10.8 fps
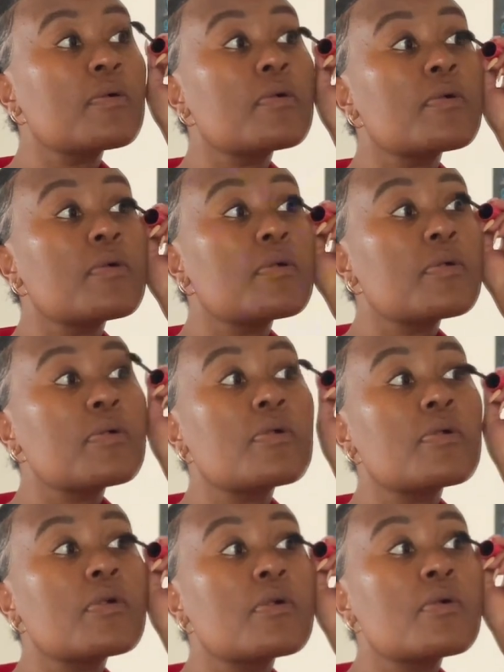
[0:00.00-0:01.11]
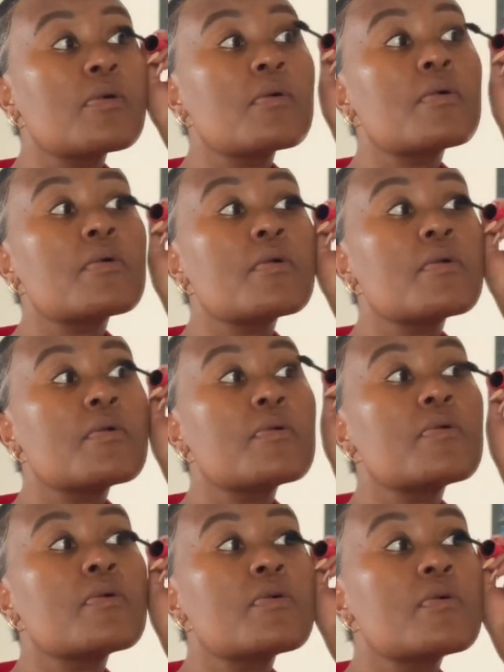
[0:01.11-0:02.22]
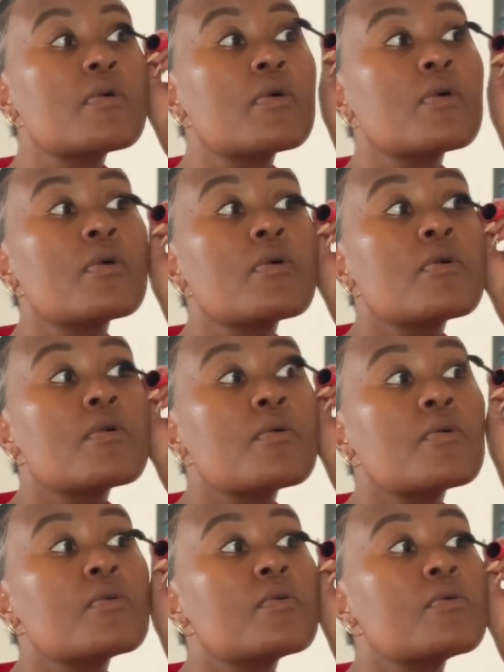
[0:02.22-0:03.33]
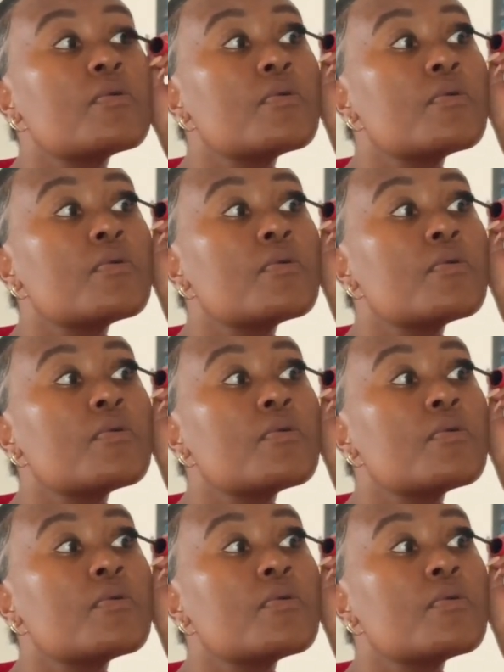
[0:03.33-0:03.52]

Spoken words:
Nobody speaks.